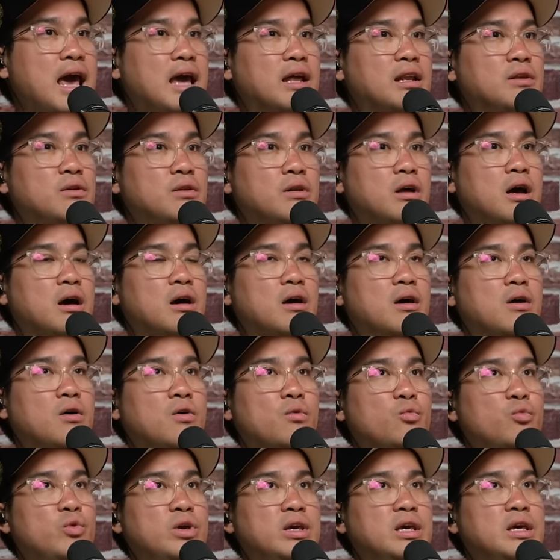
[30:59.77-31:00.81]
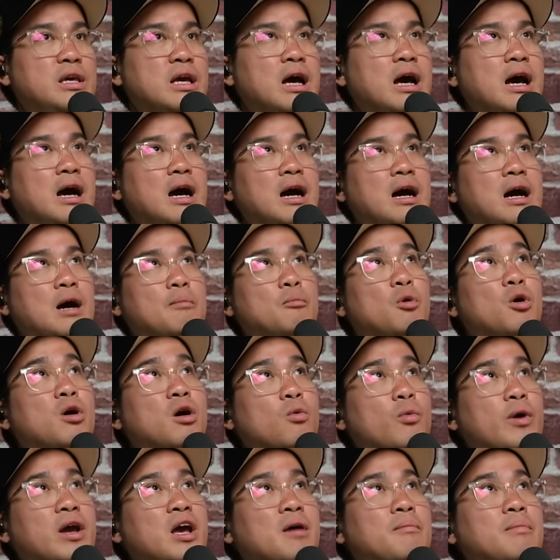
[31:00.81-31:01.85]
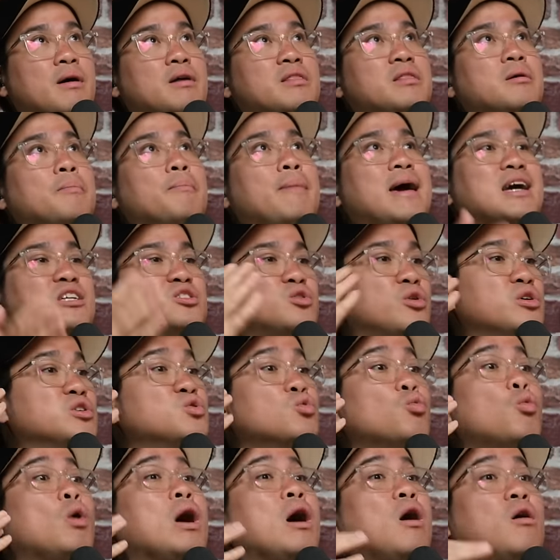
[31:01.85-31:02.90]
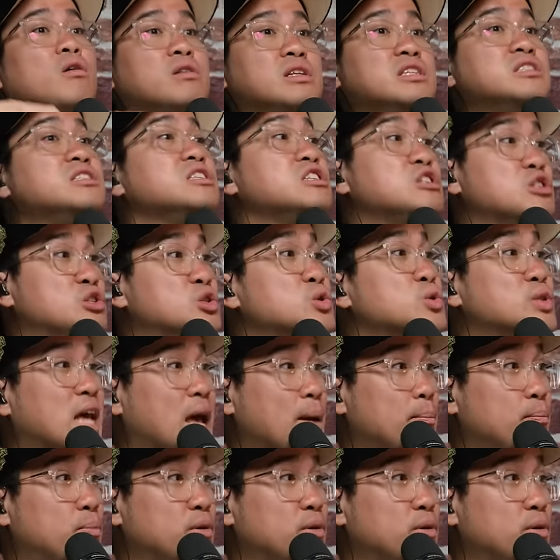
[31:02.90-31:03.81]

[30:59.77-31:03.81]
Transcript: And uh, we are more aware about the backstory to why all these issues